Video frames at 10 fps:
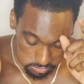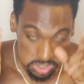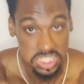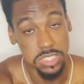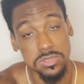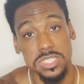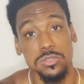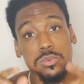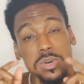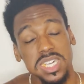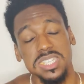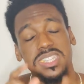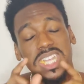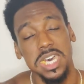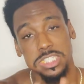this was
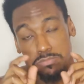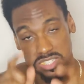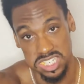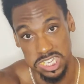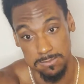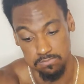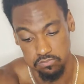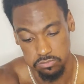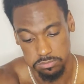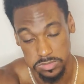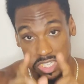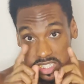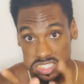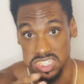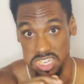1000% a
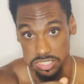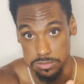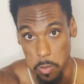success.